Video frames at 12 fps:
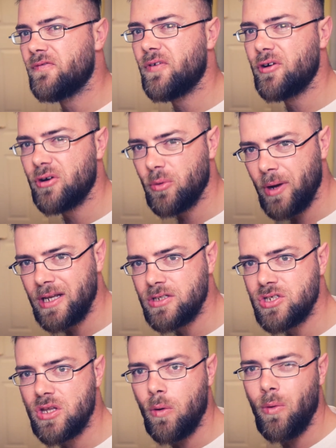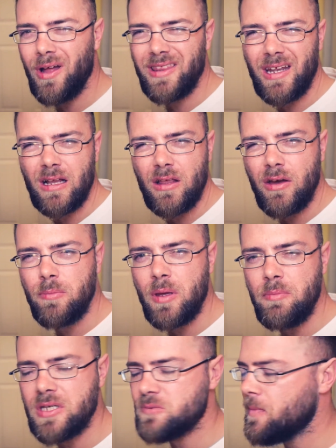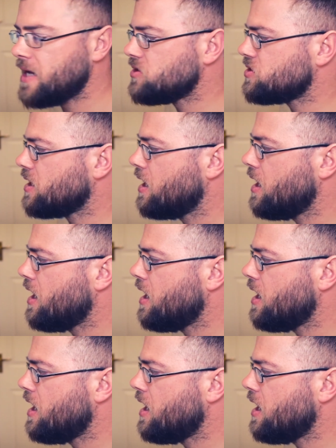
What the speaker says: further away that you don't want, and it'll kind of be mismatched.